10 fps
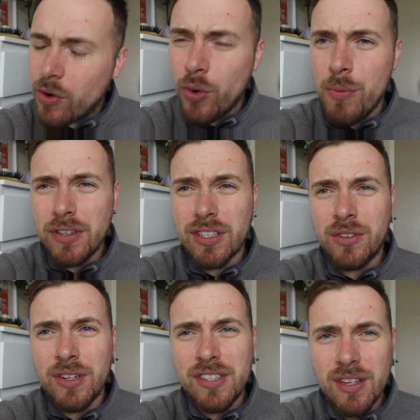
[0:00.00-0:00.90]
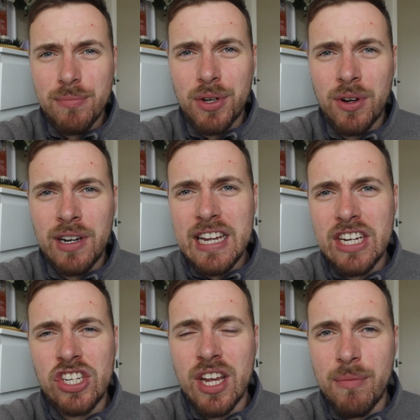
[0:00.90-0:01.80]
almost a Christian book on
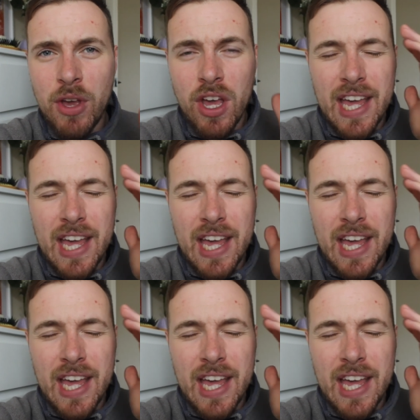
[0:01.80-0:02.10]
leadership,